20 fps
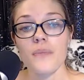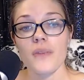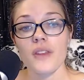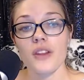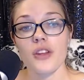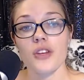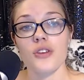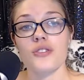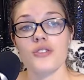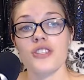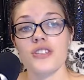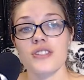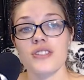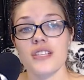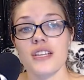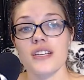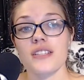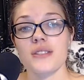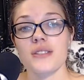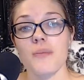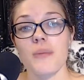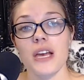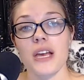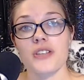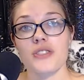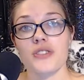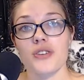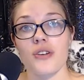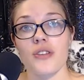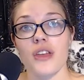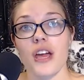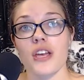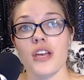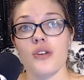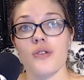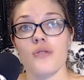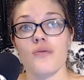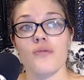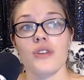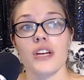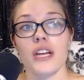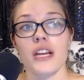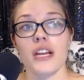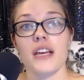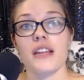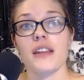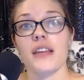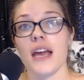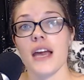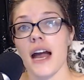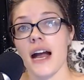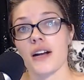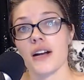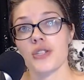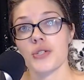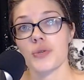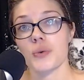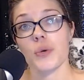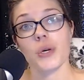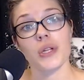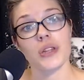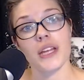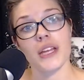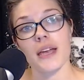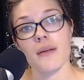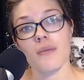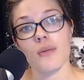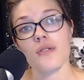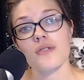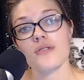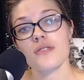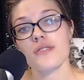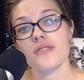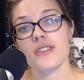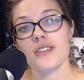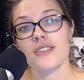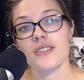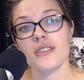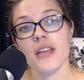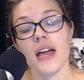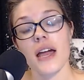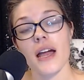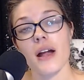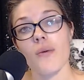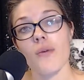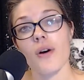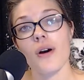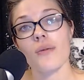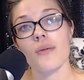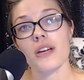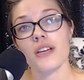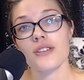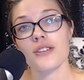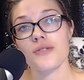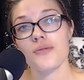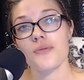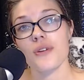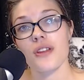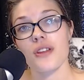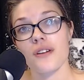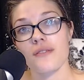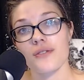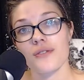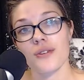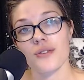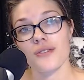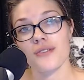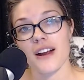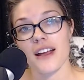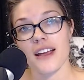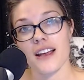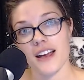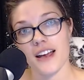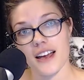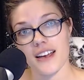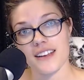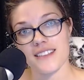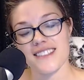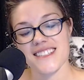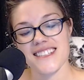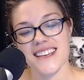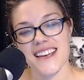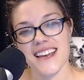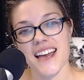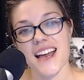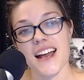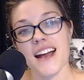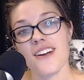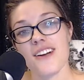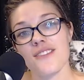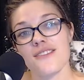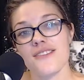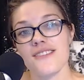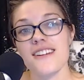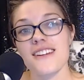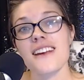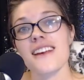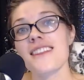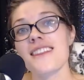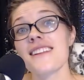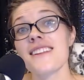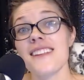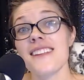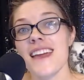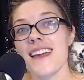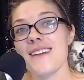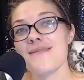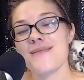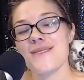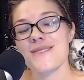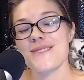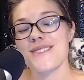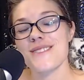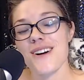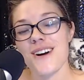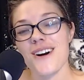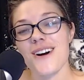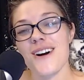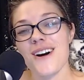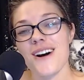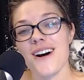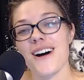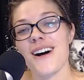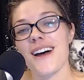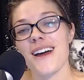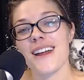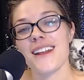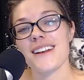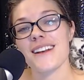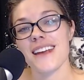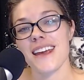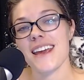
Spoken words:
you just need to make sure that you're reading the actual labels, just like what we do with our food, right, guys? Read the labels on